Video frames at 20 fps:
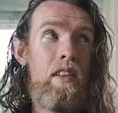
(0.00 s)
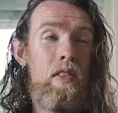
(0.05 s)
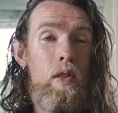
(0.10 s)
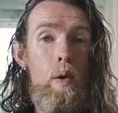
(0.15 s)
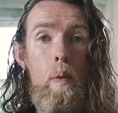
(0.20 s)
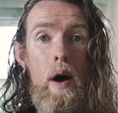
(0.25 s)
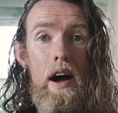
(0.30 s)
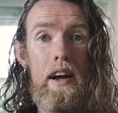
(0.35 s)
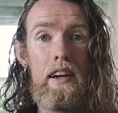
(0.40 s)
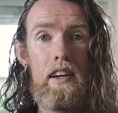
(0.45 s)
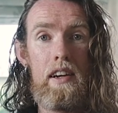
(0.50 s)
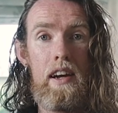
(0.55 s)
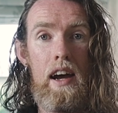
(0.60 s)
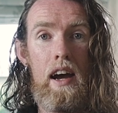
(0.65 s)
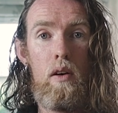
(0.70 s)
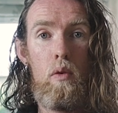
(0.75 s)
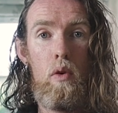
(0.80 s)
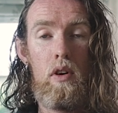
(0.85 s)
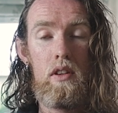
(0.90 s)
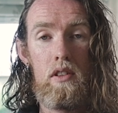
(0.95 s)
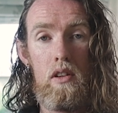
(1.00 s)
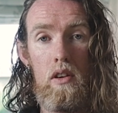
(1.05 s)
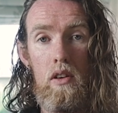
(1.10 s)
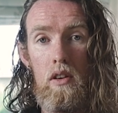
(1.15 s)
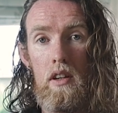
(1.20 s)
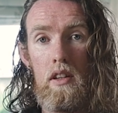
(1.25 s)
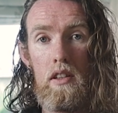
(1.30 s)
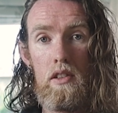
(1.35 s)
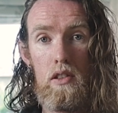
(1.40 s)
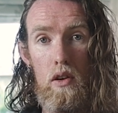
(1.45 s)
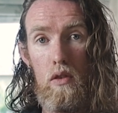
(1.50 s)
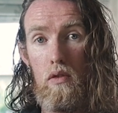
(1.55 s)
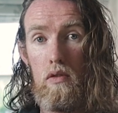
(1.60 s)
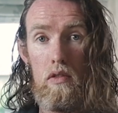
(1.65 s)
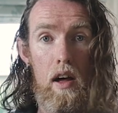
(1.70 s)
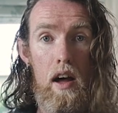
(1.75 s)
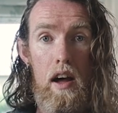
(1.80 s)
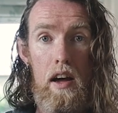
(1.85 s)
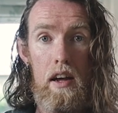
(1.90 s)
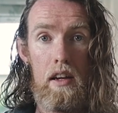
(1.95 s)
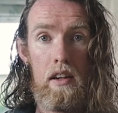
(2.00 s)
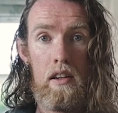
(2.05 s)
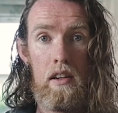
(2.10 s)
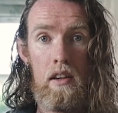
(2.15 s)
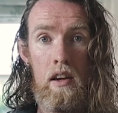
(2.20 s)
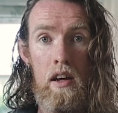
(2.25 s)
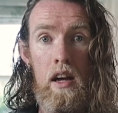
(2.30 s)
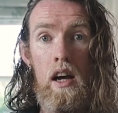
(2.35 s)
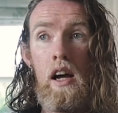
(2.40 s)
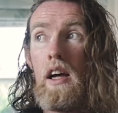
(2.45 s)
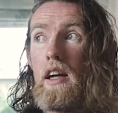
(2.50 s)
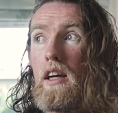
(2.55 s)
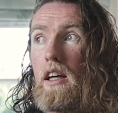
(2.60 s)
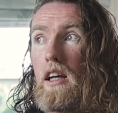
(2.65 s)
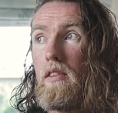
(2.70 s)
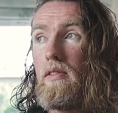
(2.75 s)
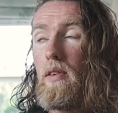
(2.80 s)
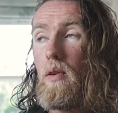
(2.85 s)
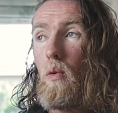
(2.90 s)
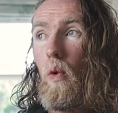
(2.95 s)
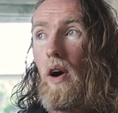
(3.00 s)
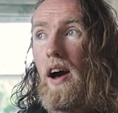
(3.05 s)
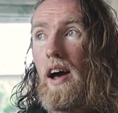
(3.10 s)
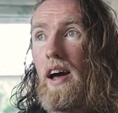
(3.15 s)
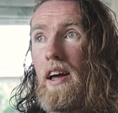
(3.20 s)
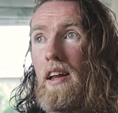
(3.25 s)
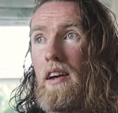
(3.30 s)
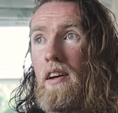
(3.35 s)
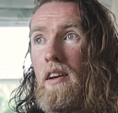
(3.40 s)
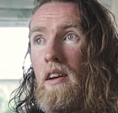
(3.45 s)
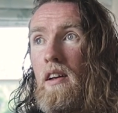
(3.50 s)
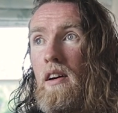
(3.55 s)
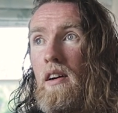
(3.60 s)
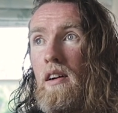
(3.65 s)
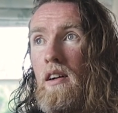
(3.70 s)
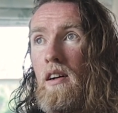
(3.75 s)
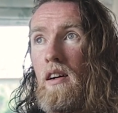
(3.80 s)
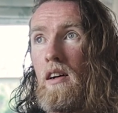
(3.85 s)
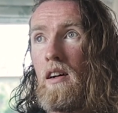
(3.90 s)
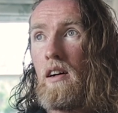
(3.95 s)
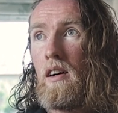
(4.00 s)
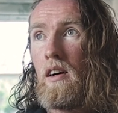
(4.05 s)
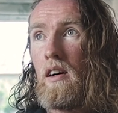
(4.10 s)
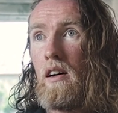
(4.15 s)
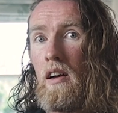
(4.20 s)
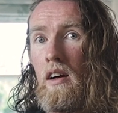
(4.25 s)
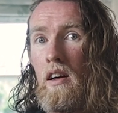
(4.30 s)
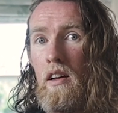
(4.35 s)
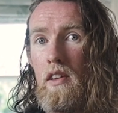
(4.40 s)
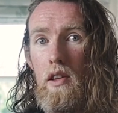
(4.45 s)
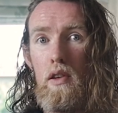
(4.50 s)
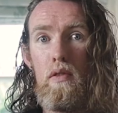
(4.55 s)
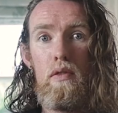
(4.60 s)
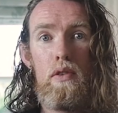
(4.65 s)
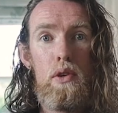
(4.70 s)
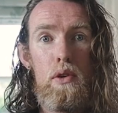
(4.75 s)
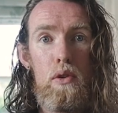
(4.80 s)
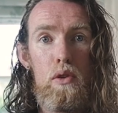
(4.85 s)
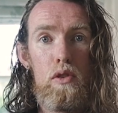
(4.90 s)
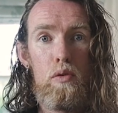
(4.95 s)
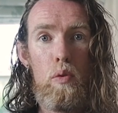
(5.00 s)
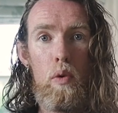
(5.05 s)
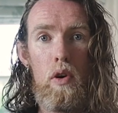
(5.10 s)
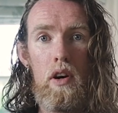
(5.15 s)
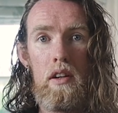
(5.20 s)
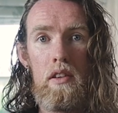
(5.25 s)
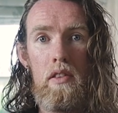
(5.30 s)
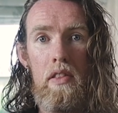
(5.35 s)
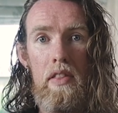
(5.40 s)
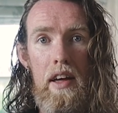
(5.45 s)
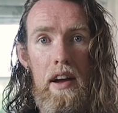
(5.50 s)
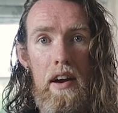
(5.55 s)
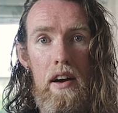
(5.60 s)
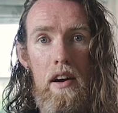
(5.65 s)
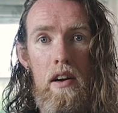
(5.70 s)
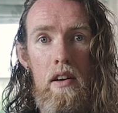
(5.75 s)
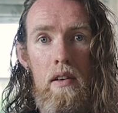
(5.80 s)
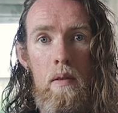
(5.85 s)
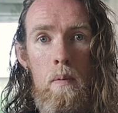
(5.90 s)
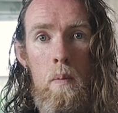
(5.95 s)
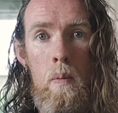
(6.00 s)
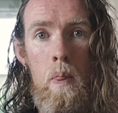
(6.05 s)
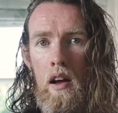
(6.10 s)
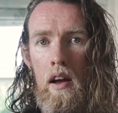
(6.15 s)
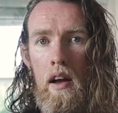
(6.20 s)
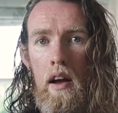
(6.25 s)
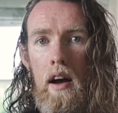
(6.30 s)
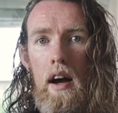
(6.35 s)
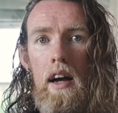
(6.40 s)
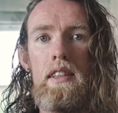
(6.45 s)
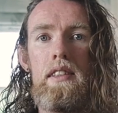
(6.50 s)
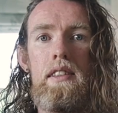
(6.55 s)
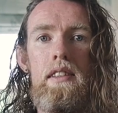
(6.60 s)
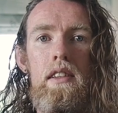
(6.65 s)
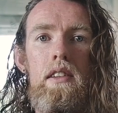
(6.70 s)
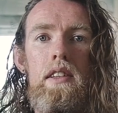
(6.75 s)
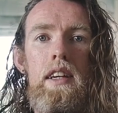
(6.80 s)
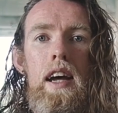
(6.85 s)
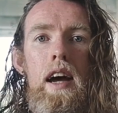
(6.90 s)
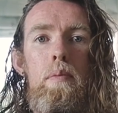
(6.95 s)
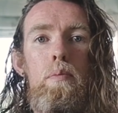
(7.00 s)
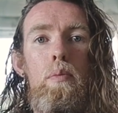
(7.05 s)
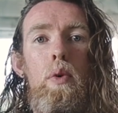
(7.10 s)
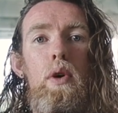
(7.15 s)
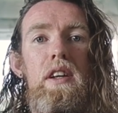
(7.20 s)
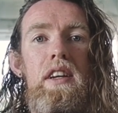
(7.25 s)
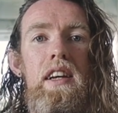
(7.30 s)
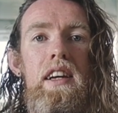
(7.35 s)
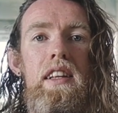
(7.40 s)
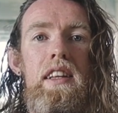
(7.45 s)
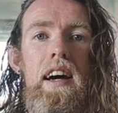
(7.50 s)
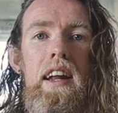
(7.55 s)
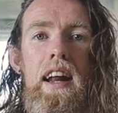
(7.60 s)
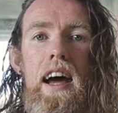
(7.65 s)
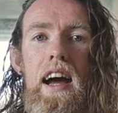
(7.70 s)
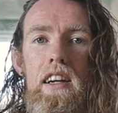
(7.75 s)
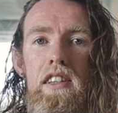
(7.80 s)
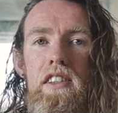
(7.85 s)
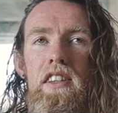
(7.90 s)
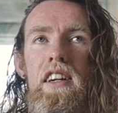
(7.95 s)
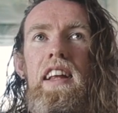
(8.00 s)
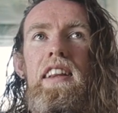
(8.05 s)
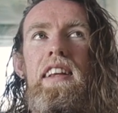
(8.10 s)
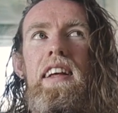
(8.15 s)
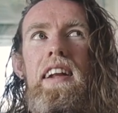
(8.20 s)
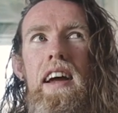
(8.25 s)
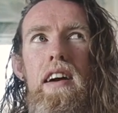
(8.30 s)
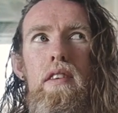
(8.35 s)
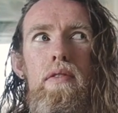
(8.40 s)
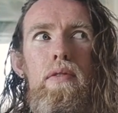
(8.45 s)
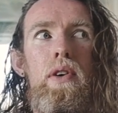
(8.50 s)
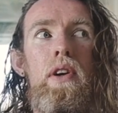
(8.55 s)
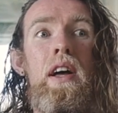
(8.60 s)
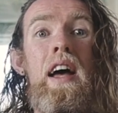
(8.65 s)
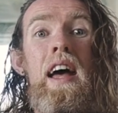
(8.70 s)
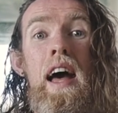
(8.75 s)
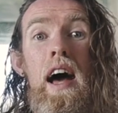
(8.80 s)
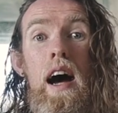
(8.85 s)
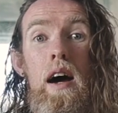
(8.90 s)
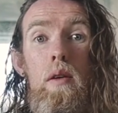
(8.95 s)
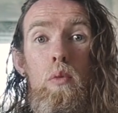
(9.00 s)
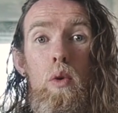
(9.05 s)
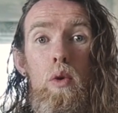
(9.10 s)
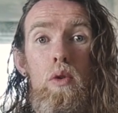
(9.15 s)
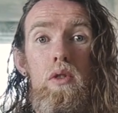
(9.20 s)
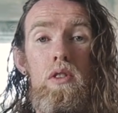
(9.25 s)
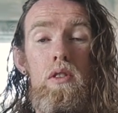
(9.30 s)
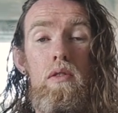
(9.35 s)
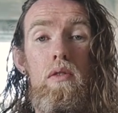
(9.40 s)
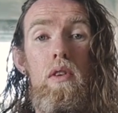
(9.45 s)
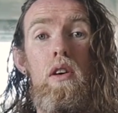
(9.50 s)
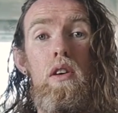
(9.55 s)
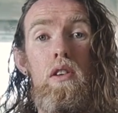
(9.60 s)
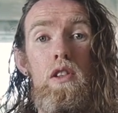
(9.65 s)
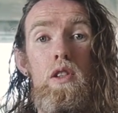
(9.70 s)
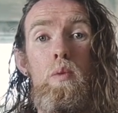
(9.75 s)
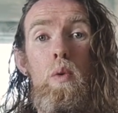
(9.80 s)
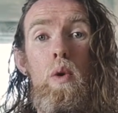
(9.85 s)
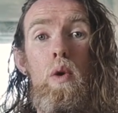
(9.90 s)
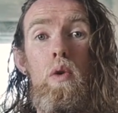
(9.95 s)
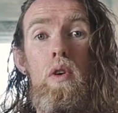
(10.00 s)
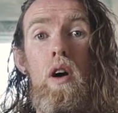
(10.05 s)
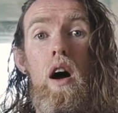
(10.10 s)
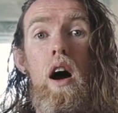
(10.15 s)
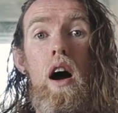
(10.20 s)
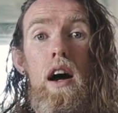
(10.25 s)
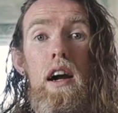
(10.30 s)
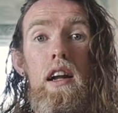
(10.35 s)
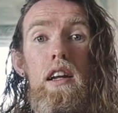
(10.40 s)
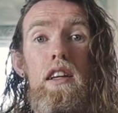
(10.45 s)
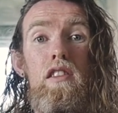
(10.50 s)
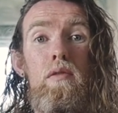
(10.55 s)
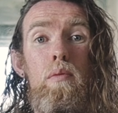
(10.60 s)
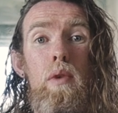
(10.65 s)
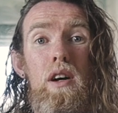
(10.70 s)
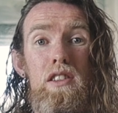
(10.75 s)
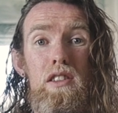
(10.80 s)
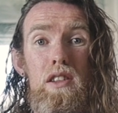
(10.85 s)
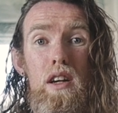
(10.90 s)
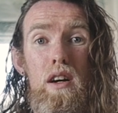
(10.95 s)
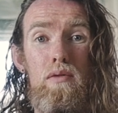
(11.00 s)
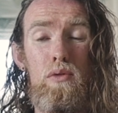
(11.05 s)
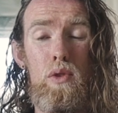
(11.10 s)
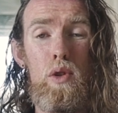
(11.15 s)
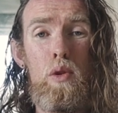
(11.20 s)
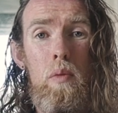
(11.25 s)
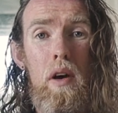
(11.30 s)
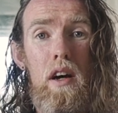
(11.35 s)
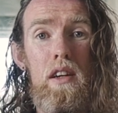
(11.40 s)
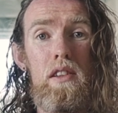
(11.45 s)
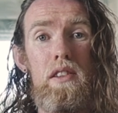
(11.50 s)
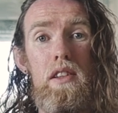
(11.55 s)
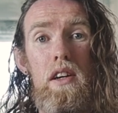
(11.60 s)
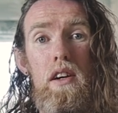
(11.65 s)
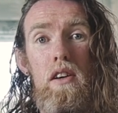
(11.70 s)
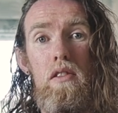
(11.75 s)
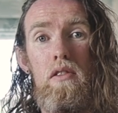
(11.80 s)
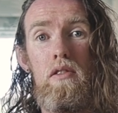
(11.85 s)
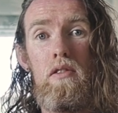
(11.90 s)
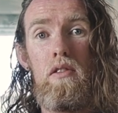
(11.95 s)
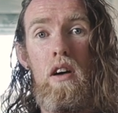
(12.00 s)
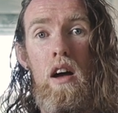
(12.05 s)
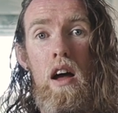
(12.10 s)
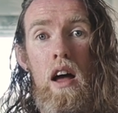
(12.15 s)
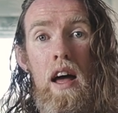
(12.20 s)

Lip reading: the bank account wasn't looking so fly, even when the views weren't there, I still kept putting in that action and that effort, and most of all spoke highly of myself to myself,